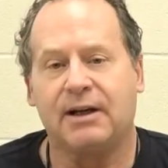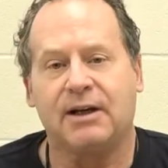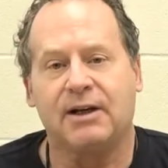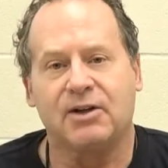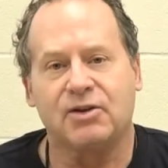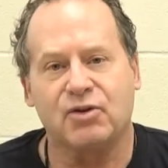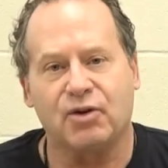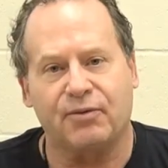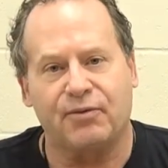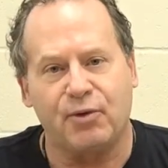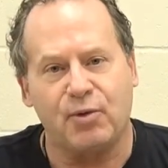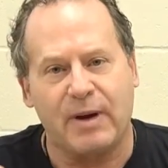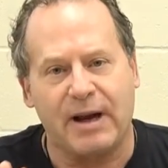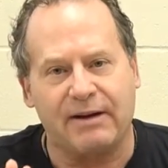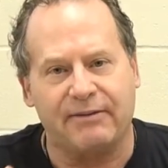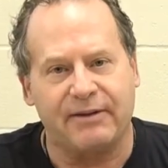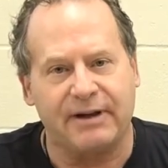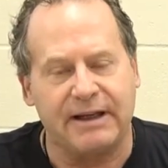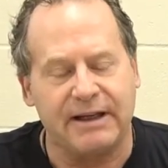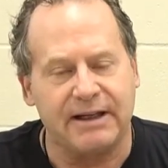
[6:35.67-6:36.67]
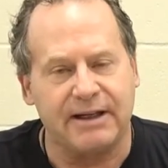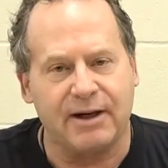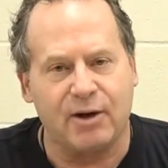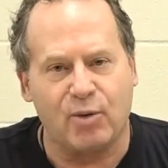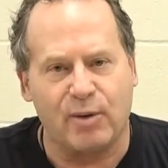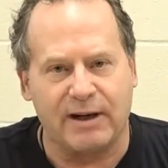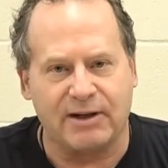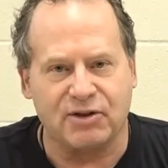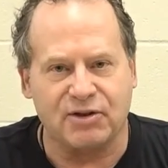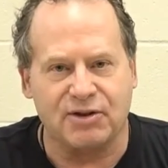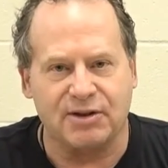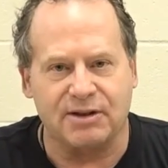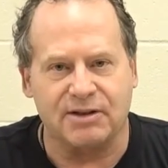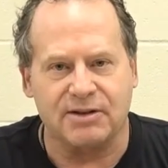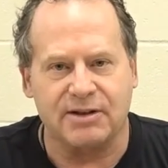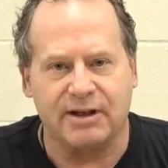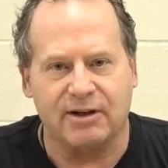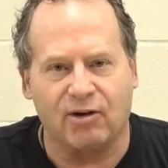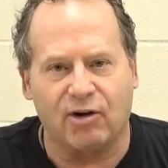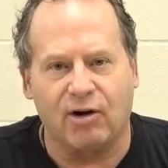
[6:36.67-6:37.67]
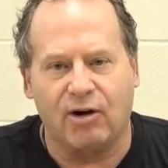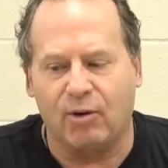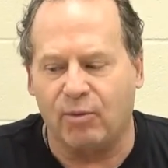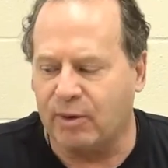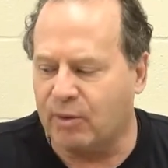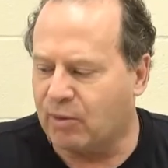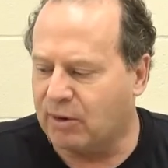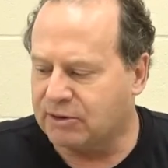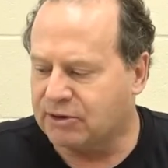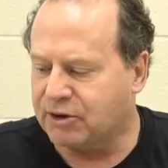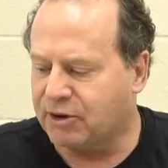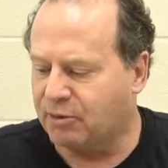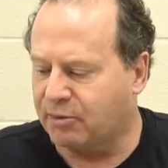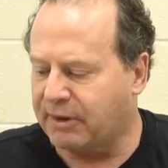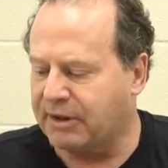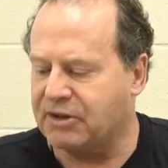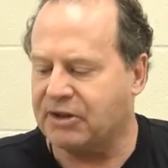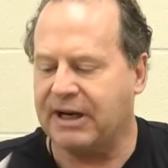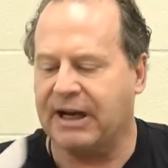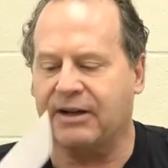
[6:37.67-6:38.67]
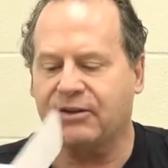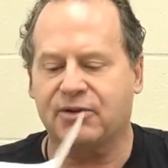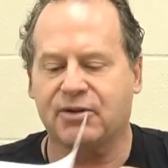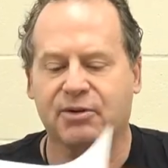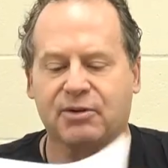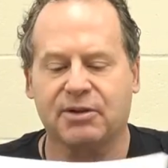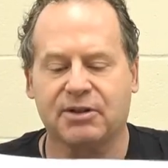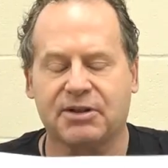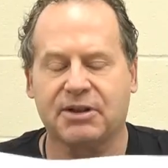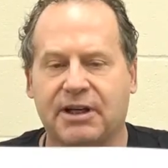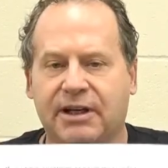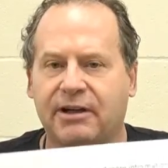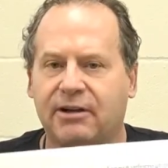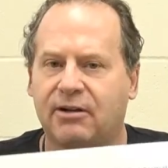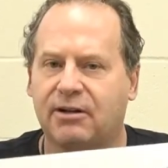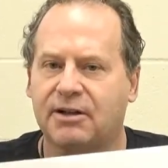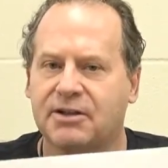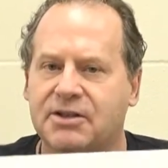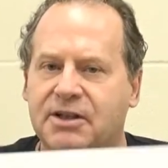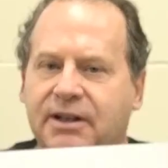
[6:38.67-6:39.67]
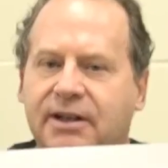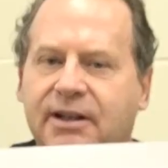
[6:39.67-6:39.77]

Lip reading: So if you have any questions at all, we want you to reach out to us. Here is an